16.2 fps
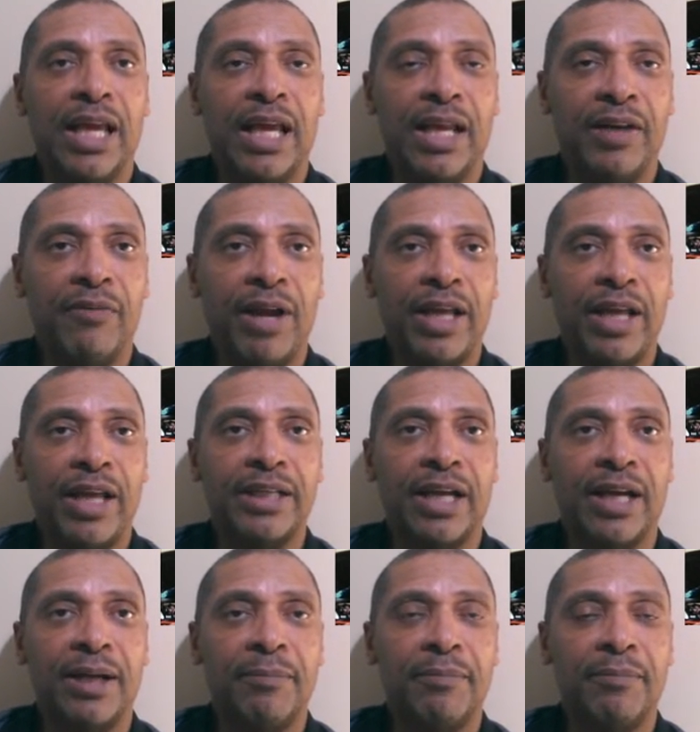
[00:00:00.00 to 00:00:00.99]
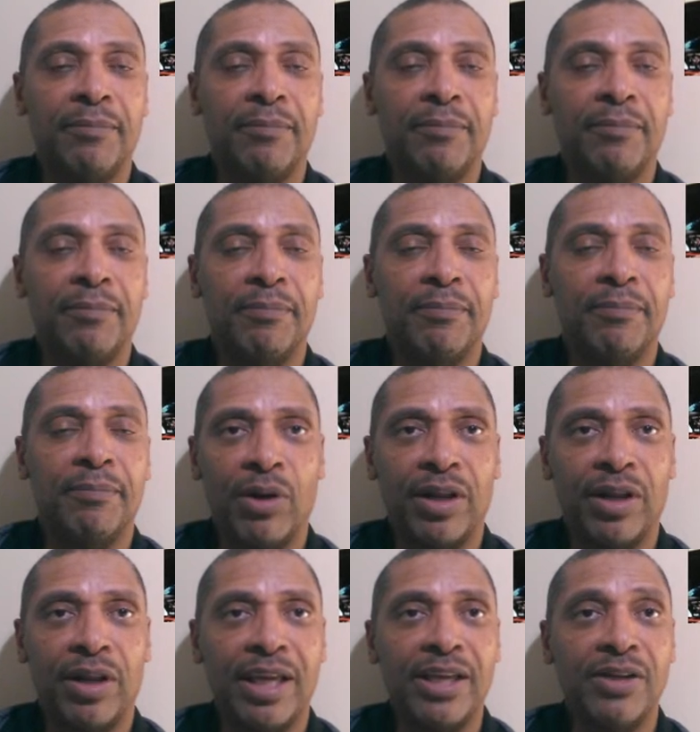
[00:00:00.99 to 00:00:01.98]
At any rate, um, I want
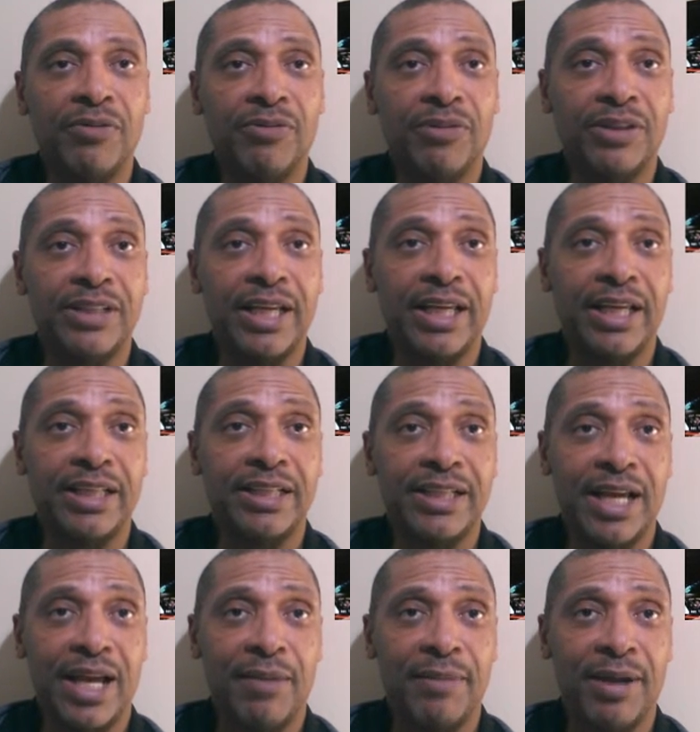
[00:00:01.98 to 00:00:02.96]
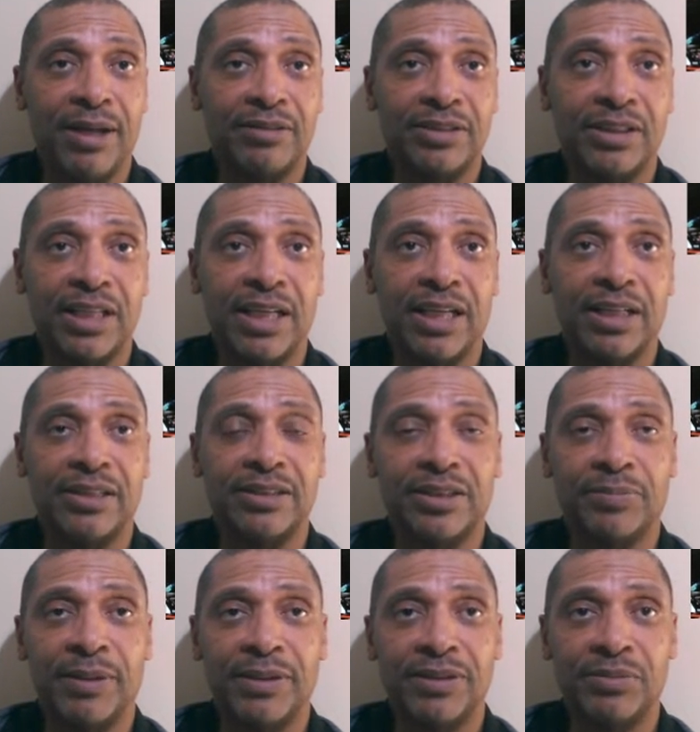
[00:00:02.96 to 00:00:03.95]
to thank you for taking time out uh,
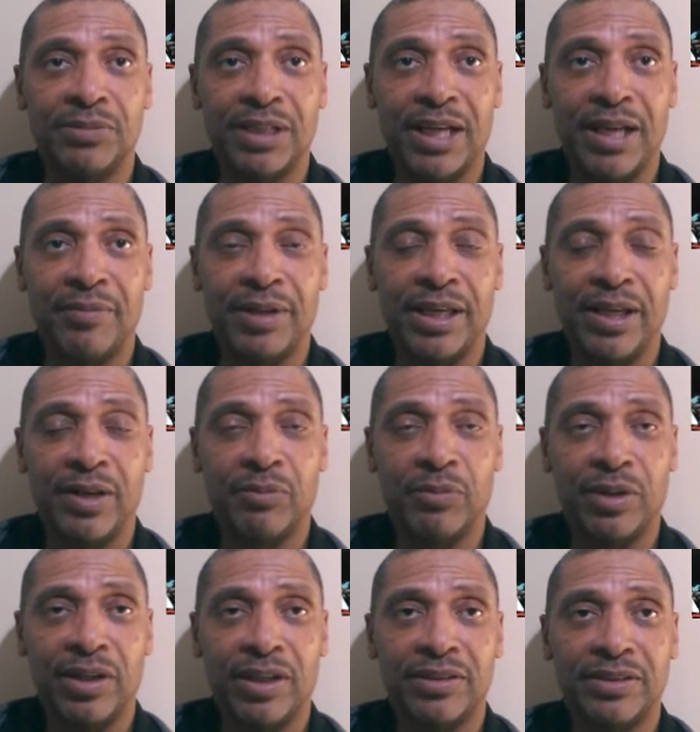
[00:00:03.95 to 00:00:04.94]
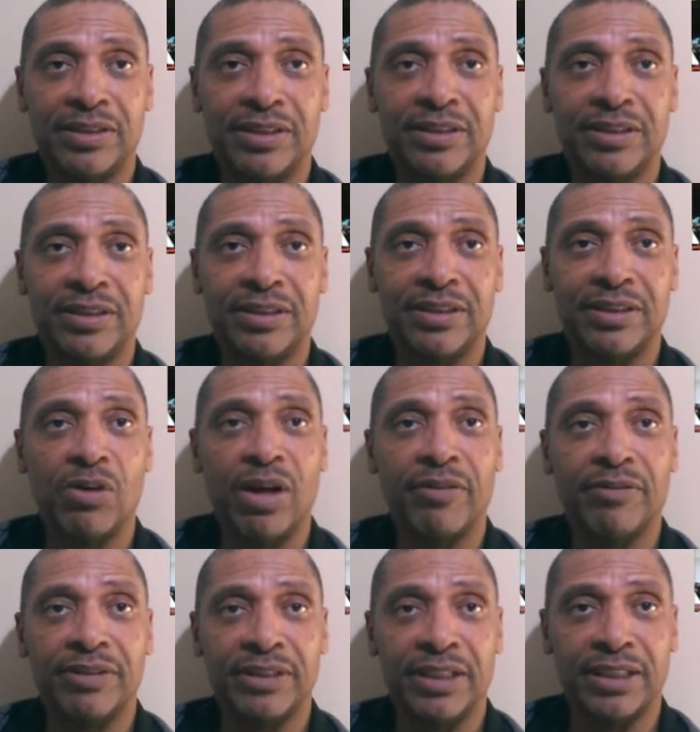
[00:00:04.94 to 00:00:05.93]
to spend some time again with us. This is
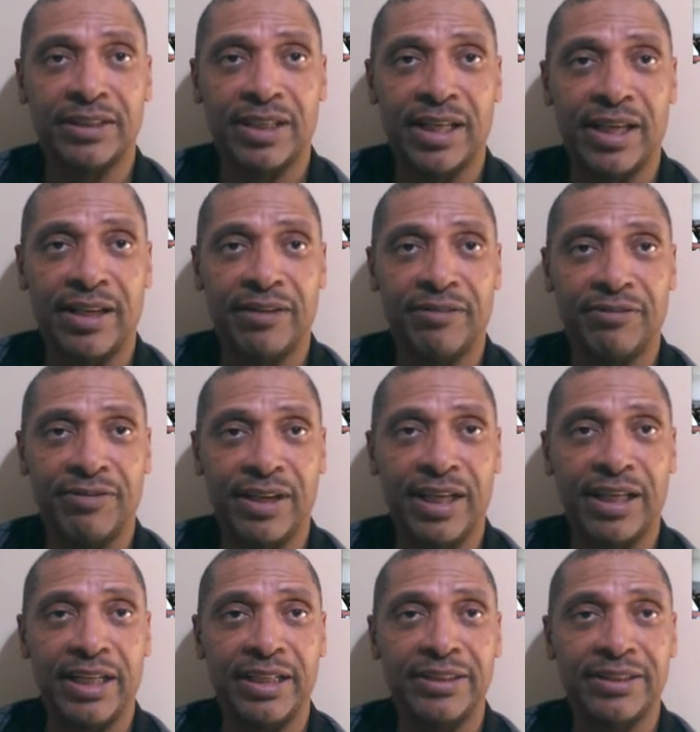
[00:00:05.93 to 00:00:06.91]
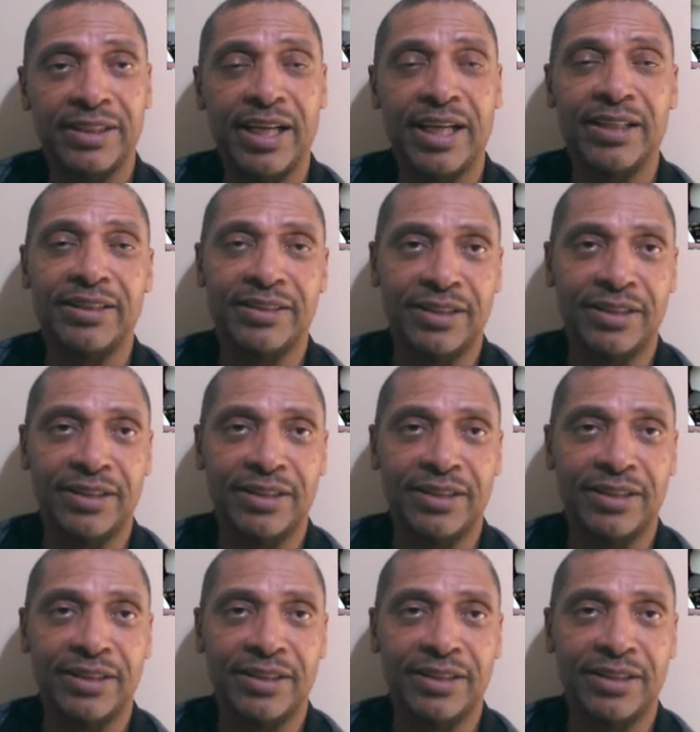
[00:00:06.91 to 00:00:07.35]
Greg for Tesla Fan Insight.